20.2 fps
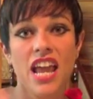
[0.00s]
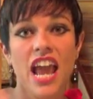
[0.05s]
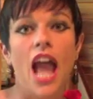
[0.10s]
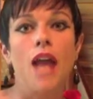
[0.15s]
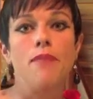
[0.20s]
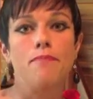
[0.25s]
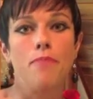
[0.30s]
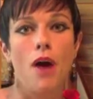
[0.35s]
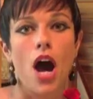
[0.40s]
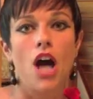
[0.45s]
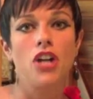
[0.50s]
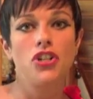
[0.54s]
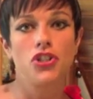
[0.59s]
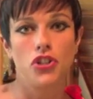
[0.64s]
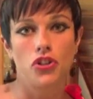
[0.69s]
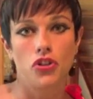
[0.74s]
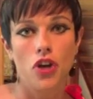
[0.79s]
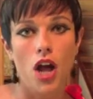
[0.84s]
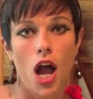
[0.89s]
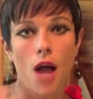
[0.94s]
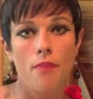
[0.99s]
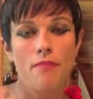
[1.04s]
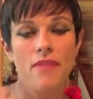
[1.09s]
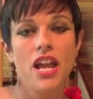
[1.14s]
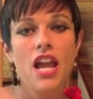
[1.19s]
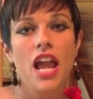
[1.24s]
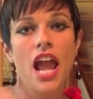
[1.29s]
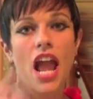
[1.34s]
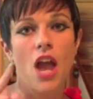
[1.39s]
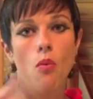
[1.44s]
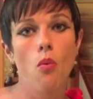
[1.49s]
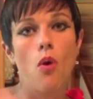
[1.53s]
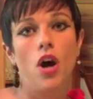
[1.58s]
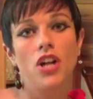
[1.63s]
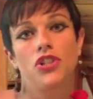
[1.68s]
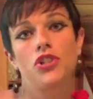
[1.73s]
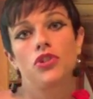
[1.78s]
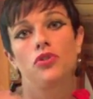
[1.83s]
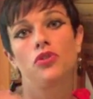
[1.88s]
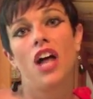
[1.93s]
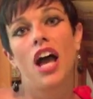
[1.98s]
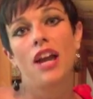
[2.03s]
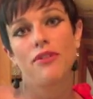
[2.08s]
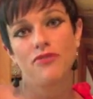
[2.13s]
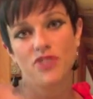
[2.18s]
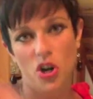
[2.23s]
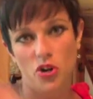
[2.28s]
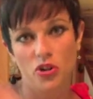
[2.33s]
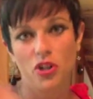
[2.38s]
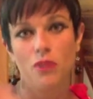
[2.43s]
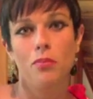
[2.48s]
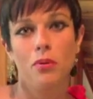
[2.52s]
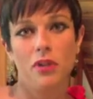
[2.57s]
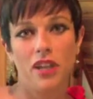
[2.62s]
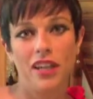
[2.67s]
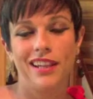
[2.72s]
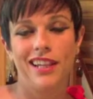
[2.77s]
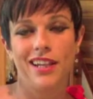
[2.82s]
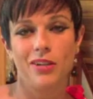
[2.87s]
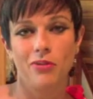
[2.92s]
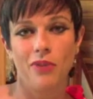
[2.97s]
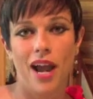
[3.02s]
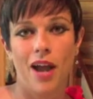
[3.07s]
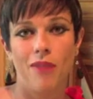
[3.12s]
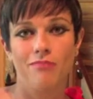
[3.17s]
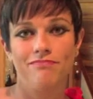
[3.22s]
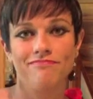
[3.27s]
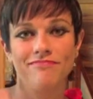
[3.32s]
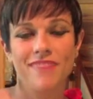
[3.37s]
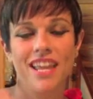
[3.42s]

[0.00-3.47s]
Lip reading: and posture up and watch your life turn completely around.